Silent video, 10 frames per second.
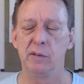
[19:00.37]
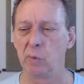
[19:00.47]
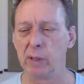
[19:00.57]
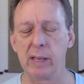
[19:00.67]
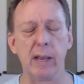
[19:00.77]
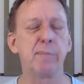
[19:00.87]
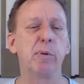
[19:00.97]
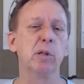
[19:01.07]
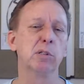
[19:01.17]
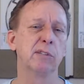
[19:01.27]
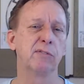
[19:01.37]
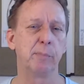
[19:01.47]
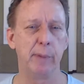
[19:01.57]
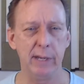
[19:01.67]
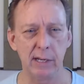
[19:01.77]
We can have pollution
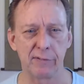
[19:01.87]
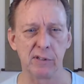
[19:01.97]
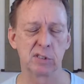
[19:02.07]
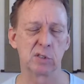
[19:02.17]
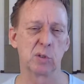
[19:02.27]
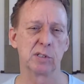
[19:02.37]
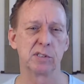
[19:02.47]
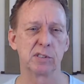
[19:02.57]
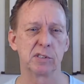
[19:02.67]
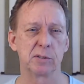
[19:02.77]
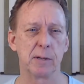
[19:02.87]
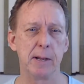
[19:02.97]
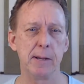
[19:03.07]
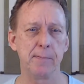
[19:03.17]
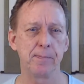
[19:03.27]
from many different sources,
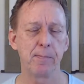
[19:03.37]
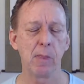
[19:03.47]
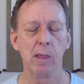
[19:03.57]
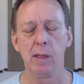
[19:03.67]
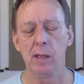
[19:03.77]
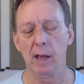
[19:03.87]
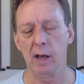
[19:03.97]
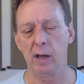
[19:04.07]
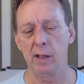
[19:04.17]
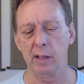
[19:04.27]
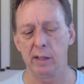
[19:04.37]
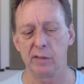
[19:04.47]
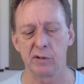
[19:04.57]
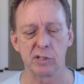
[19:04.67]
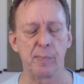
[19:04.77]
right?
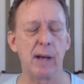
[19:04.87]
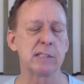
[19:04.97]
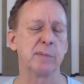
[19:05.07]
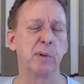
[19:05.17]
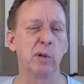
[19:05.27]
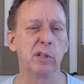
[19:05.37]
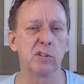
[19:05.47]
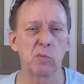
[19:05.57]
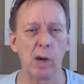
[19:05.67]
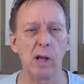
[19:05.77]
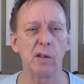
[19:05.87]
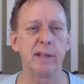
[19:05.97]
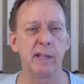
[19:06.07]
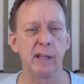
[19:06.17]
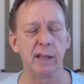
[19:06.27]
There's a possibility as well
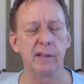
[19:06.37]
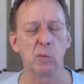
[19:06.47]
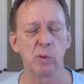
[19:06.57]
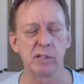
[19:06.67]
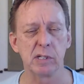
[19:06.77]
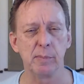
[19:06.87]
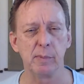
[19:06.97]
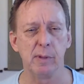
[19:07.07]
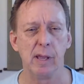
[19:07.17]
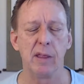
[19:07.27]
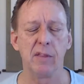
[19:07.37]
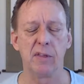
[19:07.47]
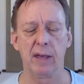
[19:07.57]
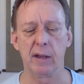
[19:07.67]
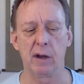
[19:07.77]
in the wisdom
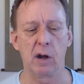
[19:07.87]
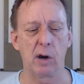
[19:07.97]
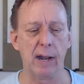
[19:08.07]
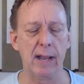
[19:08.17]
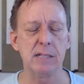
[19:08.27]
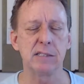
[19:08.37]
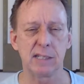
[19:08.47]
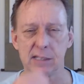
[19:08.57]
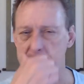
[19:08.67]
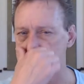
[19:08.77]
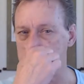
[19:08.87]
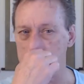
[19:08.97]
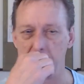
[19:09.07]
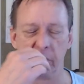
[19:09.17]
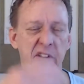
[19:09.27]
that our ancestors,
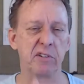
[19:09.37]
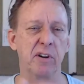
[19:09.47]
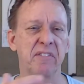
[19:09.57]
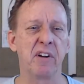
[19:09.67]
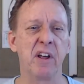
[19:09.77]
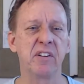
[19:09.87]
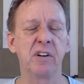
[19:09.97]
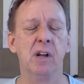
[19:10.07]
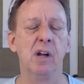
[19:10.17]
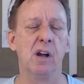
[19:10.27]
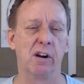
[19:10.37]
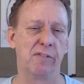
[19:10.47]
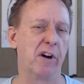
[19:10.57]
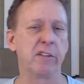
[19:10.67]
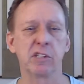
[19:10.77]
our mother and father, our
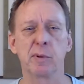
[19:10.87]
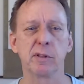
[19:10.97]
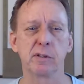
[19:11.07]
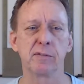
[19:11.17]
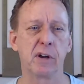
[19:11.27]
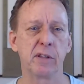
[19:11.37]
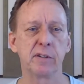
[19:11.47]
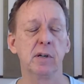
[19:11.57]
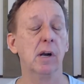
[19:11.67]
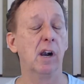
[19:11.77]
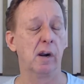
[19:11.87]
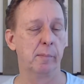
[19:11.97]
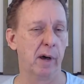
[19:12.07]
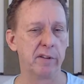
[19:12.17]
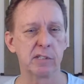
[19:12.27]
father's mother and father, our
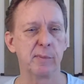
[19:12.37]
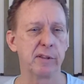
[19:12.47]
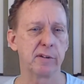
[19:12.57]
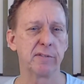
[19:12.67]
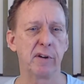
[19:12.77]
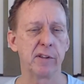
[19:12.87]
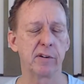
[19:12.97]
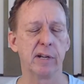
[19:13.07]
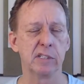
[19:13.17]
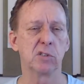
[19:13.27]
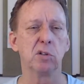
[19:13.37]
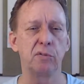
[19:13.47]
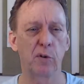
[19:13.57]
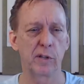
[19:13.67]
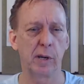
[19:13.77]
mother's mother and father, and so
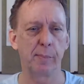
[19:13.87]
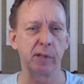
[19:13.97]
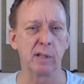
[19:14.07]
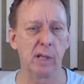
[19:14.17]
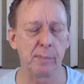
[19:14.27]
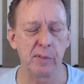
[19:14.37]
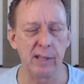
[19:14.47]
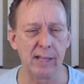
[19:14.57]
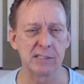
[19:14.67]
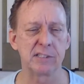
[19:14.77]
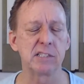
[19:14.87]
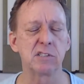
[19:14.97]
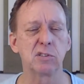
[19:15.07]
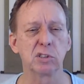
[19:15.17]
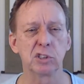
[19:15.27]
forth, up the
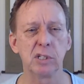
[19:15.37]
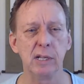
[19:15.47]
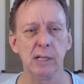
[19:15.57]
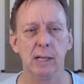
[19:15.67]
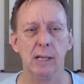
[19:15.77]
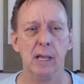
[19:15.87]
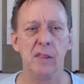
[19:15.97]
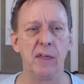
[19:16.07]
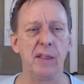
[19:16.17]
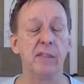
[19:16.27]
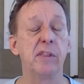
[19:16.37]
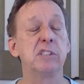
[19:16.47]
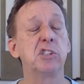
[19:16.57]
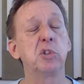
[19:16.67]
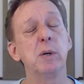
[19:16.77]
ancestral tree, that
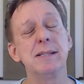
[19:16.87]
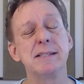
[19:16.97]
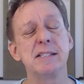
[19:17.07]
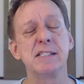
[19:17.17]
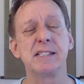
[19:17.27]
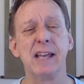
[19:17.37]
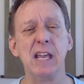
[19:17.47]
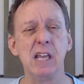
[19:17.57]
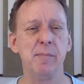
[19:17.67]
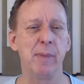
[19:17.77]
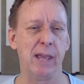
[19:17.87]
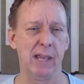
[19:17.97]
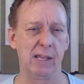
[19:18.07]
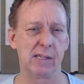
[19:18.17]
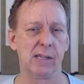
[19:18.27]
the choices they
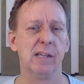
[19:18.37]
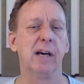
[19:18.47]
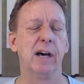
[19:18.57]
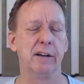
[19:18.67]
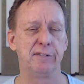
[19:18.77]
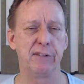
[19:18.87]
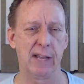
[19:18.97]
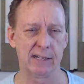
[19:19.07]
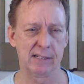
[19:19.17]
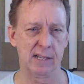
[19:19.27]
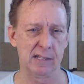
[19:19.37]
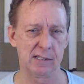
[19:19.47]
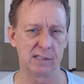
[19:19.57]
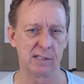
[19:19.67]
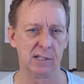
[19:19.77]
make affect
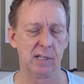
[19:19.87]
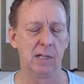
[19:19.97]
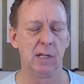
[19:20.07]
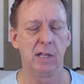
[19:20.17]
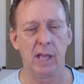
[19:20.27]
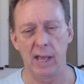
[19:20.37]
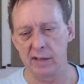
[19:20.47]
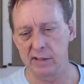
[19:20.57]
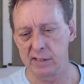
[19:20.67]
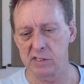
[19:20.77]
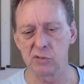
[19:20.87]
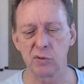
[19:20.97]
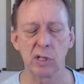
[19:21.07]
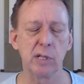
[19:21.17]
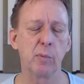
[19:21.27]
us. And this is
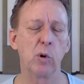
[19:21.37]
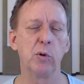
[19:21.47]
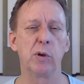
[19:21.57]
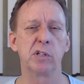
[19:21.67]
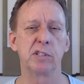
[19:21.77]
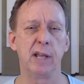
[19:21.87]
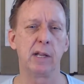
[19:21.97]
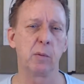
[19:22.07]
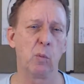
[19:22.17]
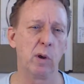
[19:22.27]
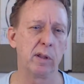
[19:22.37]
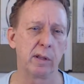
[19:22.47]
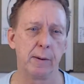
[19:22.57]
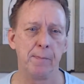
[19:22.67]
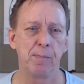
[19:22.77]
really important to understand. And one of
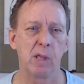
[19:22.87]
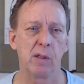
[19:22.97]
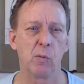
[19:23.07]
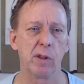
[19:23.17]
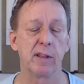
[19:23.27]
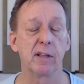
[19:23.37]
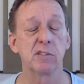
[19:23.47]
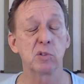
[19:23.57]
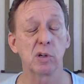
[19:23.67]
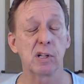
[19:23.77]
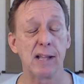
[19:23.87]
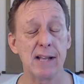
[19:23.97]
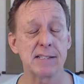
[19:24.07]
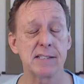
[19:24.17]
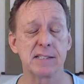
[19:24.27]
the
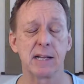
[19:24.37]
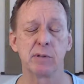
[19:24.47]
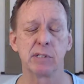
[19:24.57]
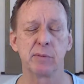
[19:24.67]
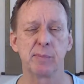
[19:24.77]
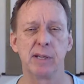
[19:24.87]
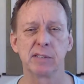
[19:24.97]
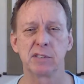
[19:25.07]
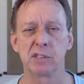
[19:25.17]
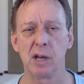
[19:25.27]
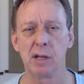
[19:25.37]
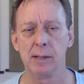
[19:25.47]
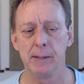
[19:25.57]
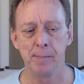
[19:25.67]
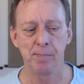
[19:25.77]
classes that I was in with Master Sha,
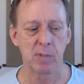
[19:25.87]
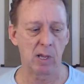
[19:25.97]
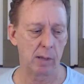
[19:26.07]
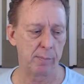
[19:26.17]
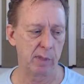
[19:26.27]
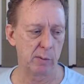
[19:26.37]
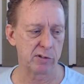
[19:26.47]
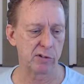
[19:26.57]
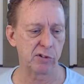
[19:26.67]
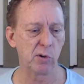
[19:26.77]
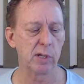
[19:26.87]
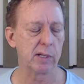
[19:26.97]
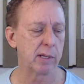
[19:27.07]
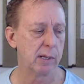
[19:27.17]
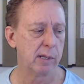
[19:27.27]
there was a
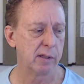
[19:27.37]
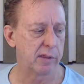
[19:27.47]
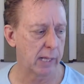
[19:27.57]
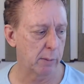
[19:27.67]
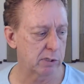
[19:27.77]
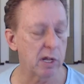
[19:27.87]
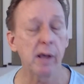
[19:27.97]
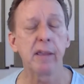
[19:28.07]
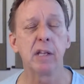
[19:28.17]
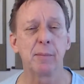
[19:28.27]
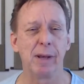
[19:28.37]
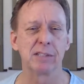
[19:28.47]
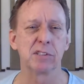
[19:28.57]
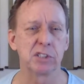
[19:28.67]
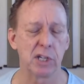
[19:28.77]
student that was talking to
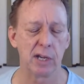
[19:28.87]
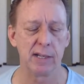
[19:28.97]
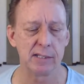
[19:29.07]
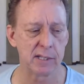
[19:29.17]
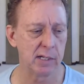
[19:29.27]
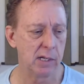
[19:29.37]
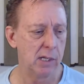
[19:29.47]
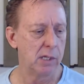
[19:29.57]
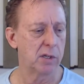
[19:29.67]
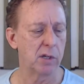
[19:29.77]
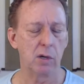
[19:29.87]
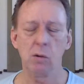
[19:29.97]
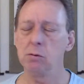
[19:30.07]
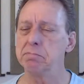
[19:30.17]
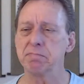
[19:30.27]
Master Sha, and he said, you
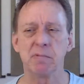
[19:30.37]
know,